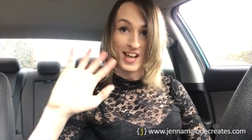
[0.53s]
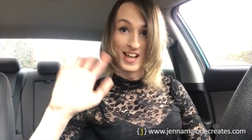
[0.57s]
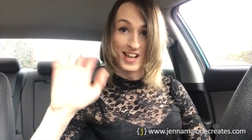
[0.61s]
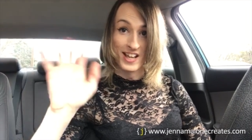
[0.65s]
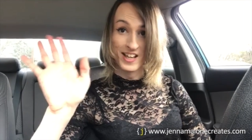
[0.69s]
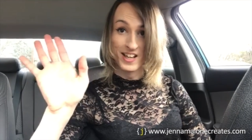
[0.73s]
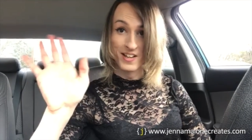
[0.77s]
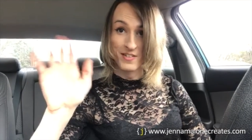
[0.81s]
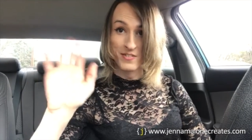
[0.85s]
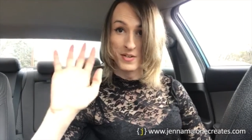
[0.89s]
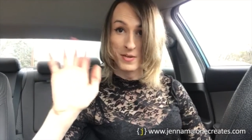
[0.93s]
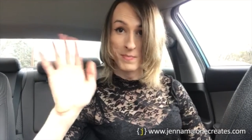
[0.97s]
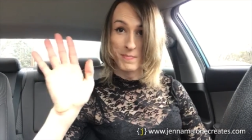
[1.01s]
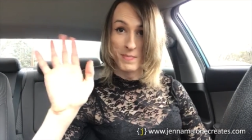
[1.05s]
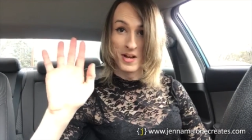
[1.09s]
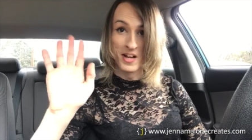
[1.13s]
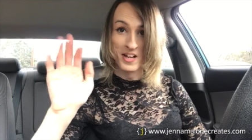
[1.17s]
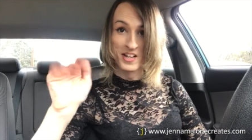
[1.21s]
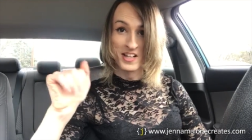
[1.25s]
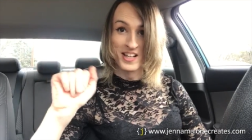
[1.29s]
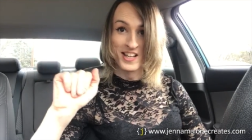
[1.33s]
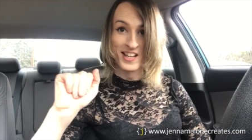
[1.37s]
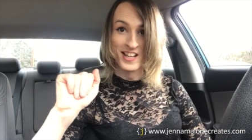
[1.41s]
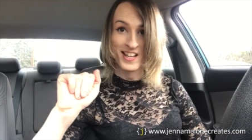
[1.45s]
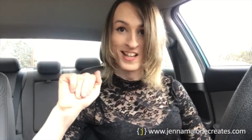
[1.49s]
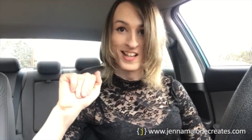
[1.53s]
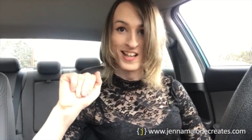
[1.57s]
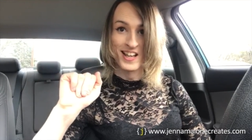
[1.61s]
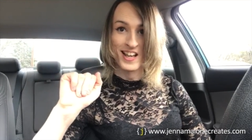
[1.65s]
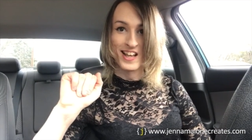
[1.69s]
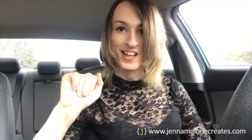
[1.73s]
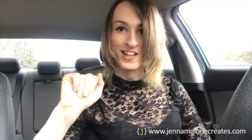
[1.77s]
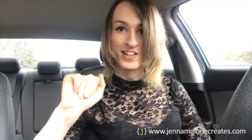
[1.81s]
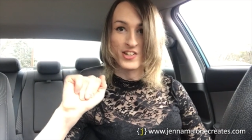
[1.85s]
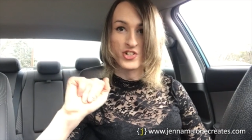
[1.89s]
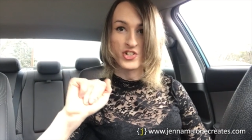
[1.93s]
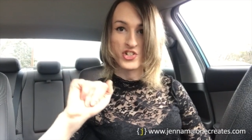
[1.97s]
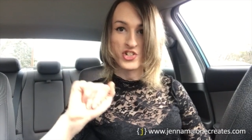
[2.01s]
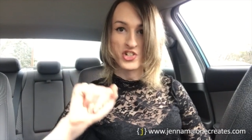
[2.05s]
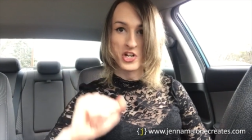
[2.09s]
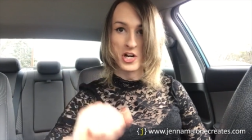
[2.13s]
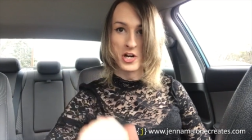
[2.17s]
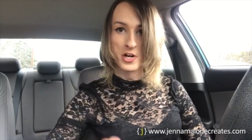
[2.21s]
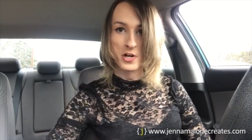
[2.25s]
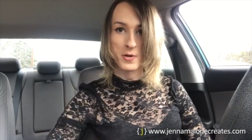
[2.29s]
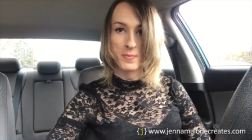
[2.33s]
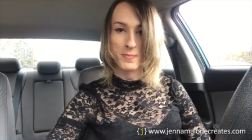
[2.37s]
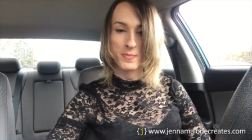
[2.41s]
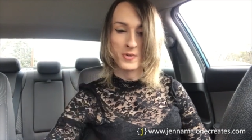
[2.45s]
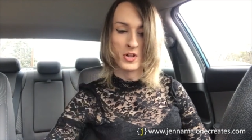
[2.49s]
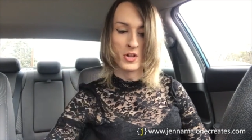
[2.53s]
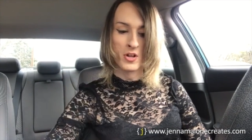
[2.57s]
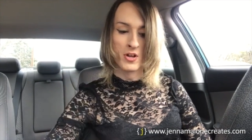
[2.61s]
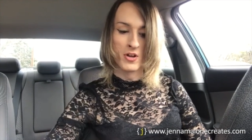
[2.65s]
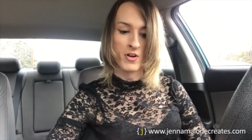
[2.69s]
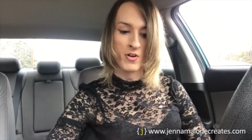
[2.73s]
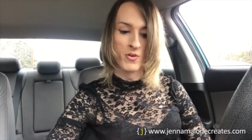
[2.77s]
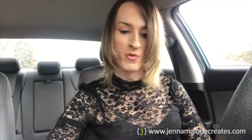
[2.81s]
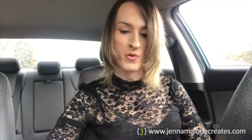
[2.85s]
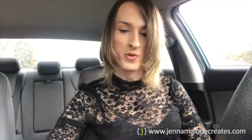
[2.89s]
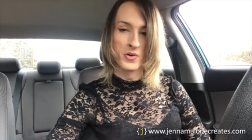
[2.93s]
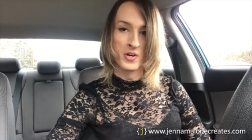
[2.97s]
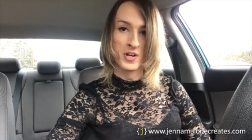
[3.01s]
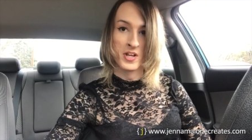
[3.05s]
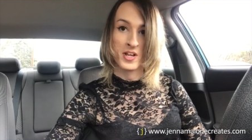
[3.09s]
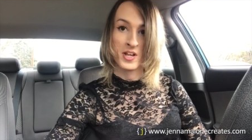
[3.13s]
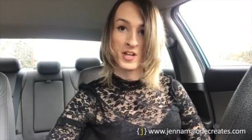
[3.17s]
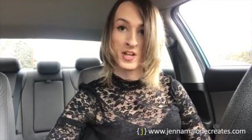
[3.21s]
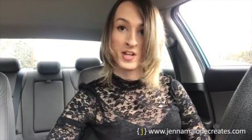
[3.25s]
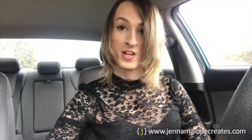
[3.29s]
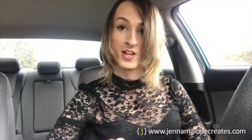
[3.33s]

Hey everybody, it's Jenna Malone.